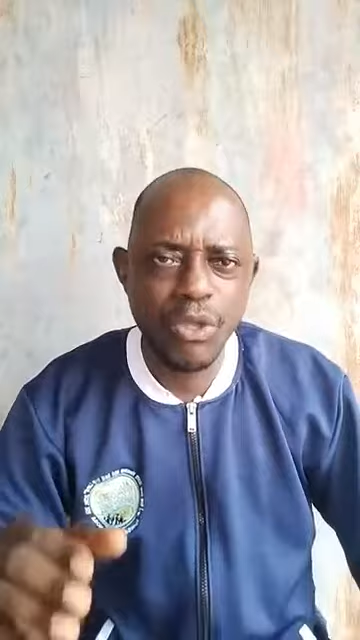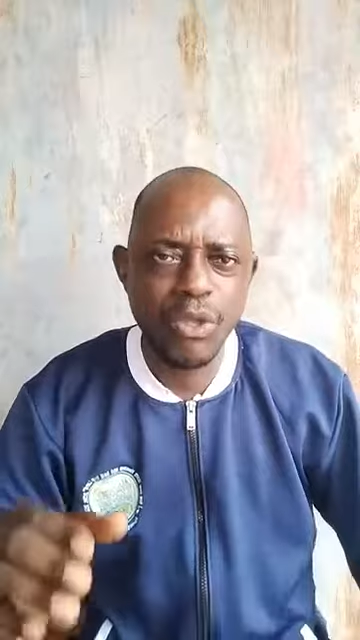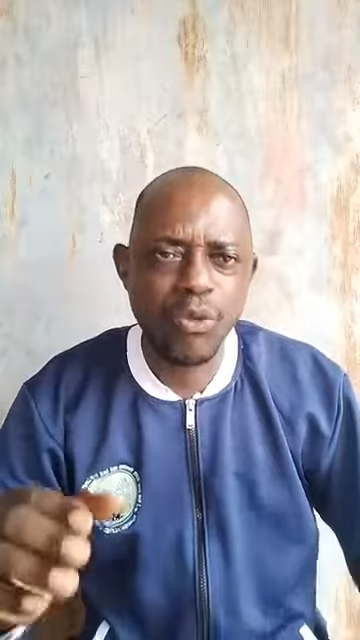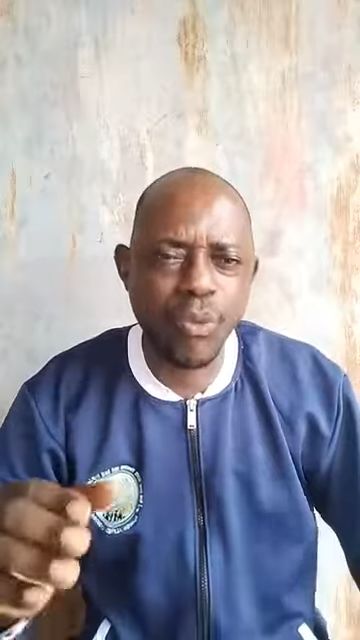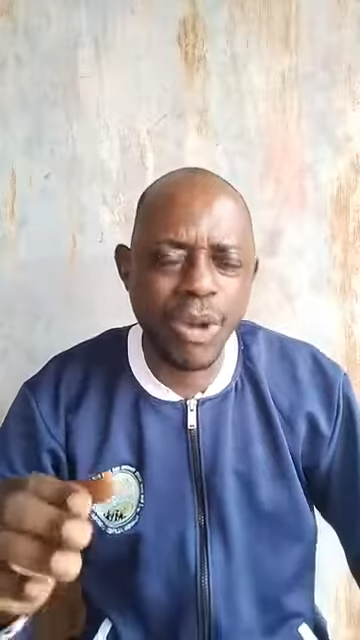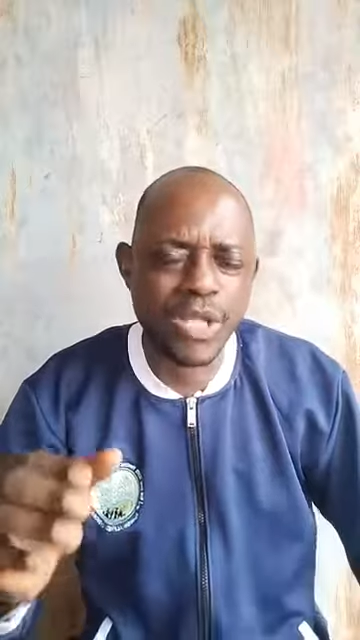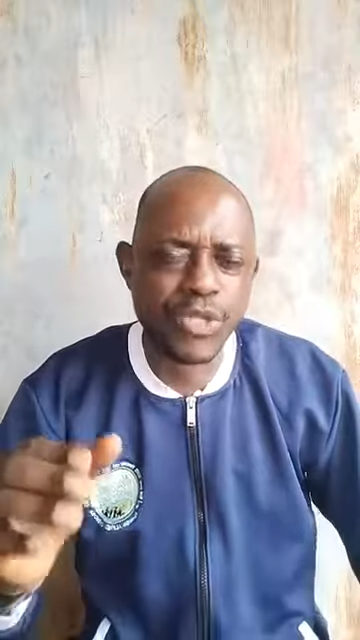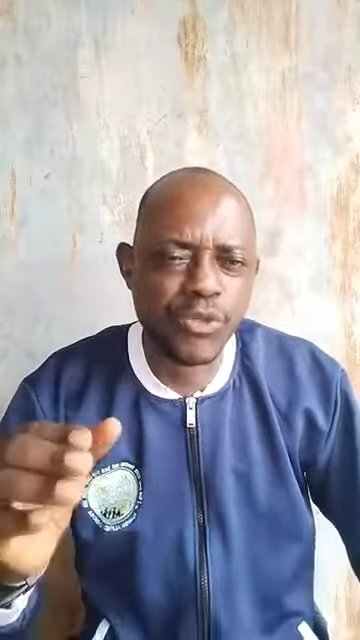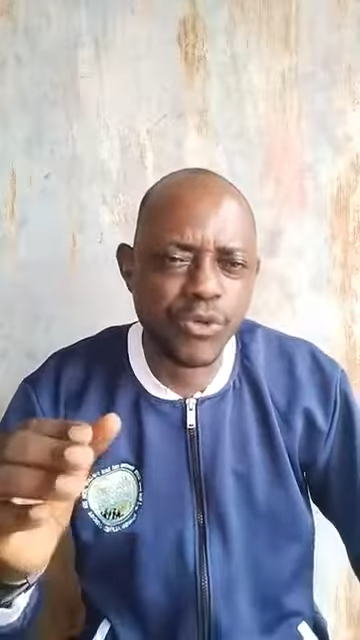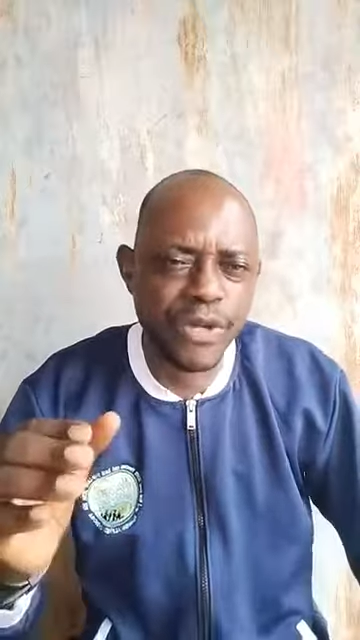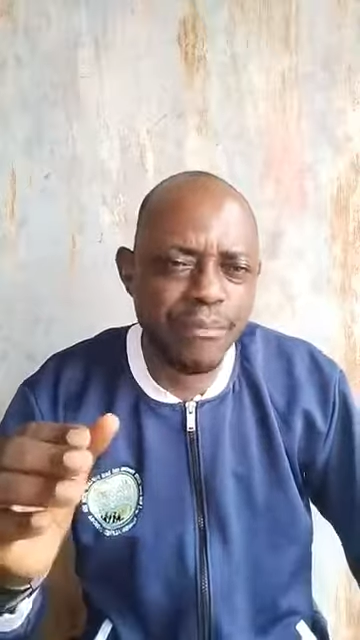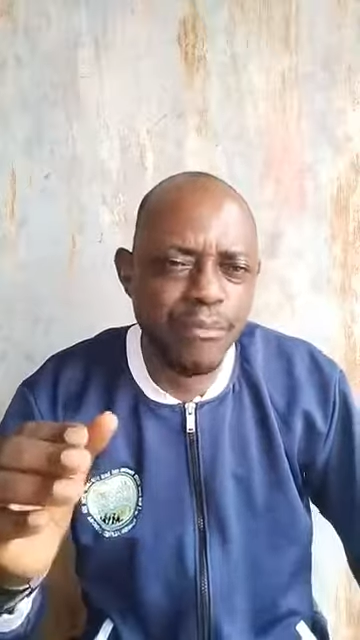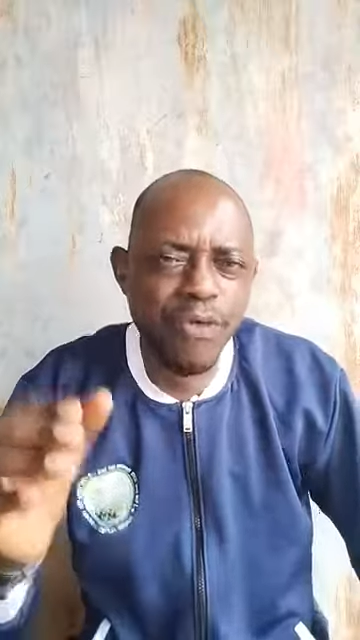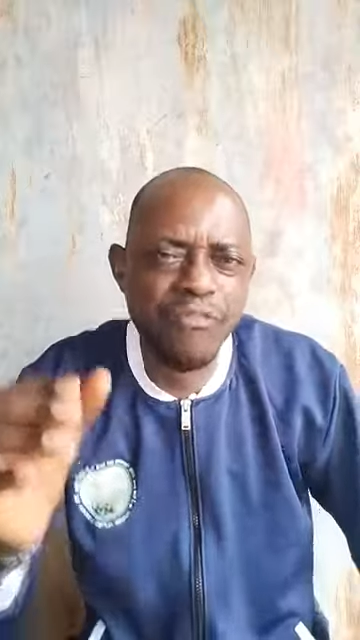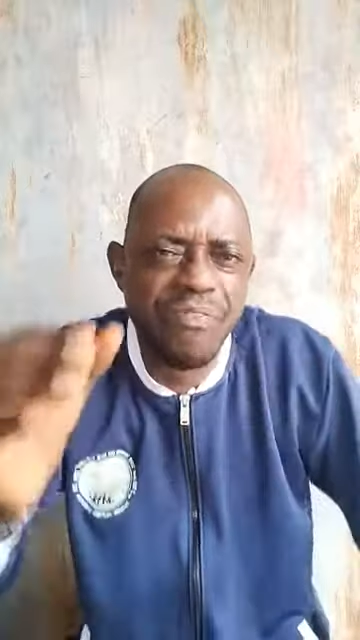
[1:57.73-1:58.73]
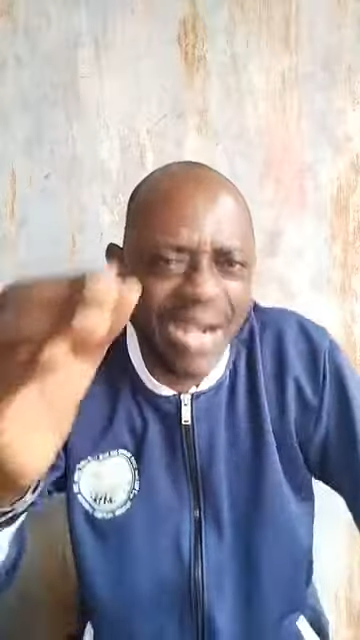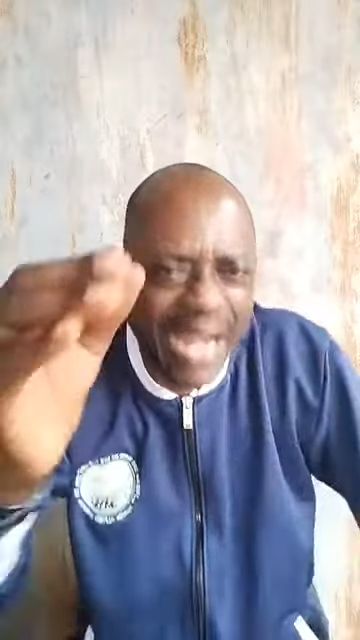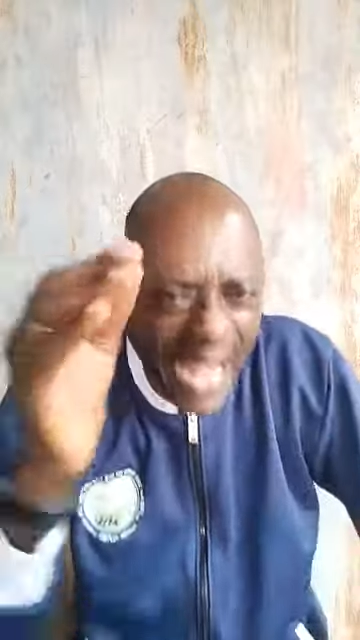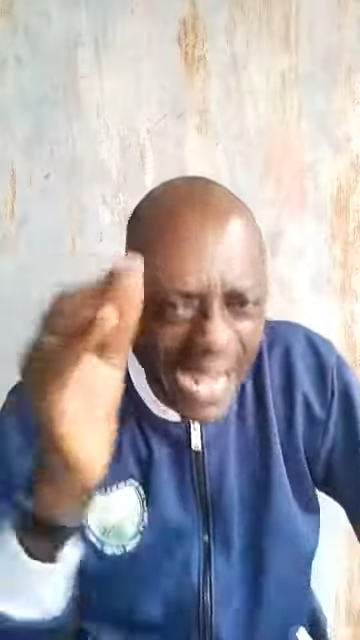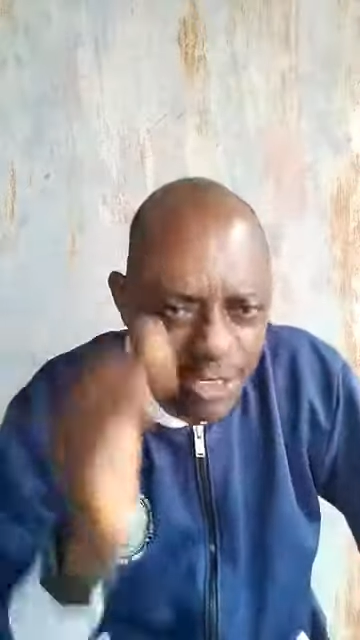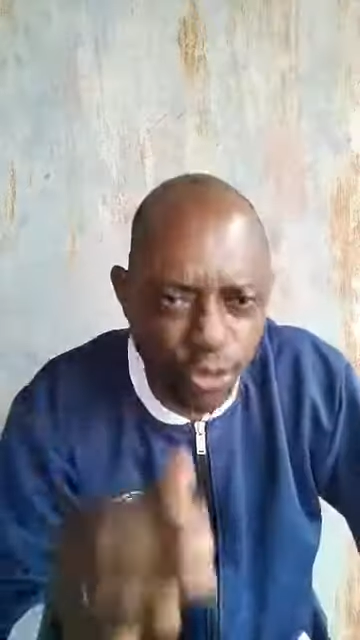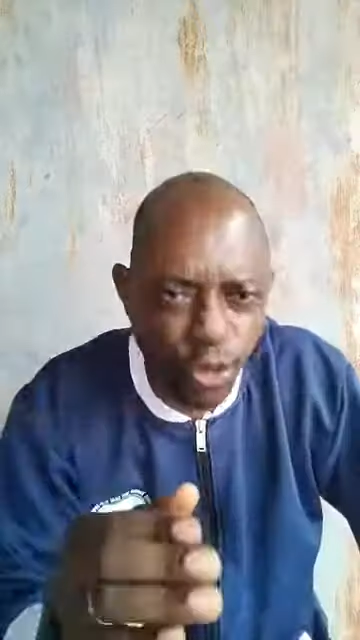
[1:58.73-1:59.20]
Once you remove
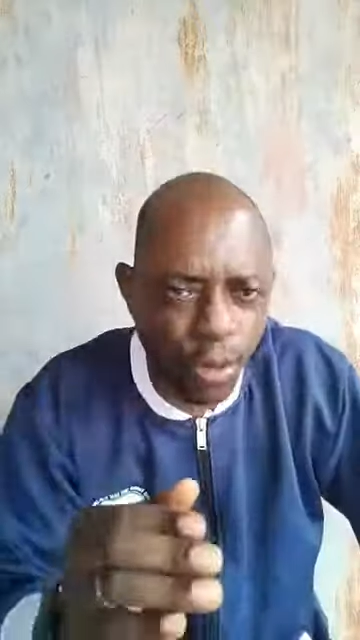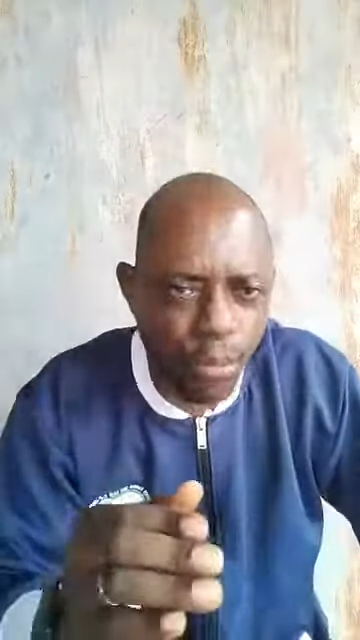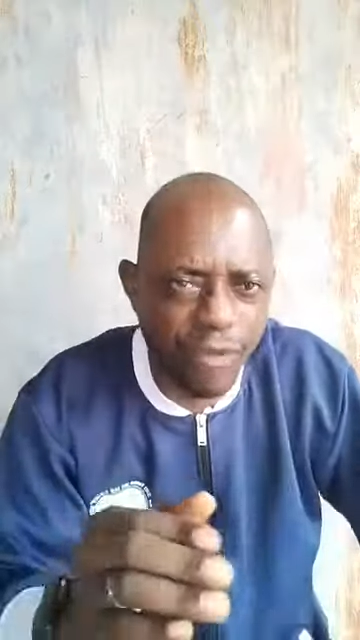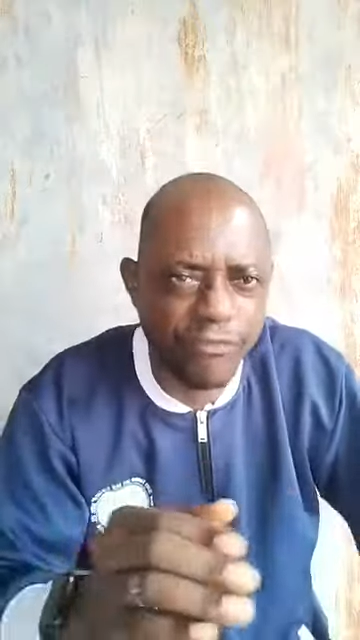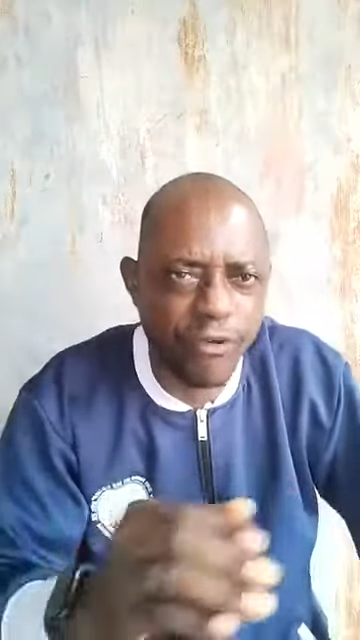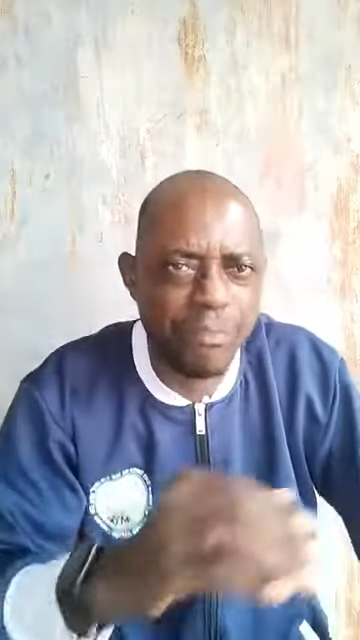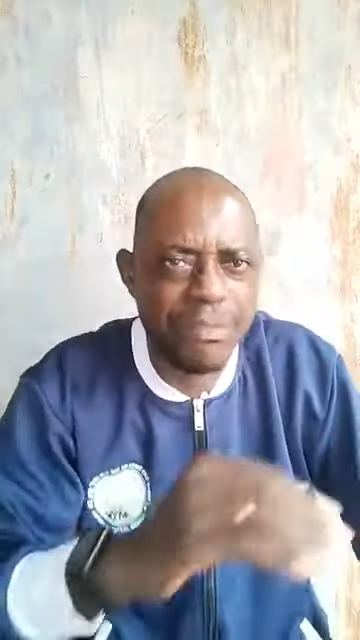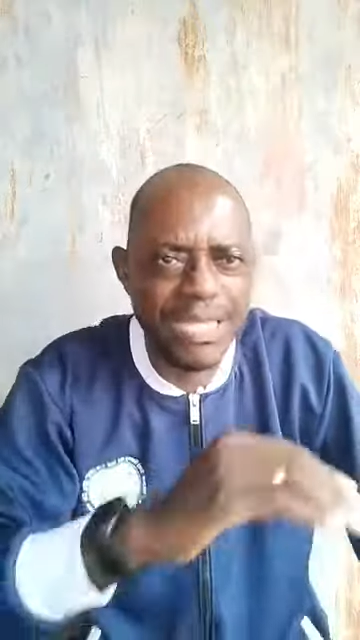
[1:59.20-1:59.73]
light, come out from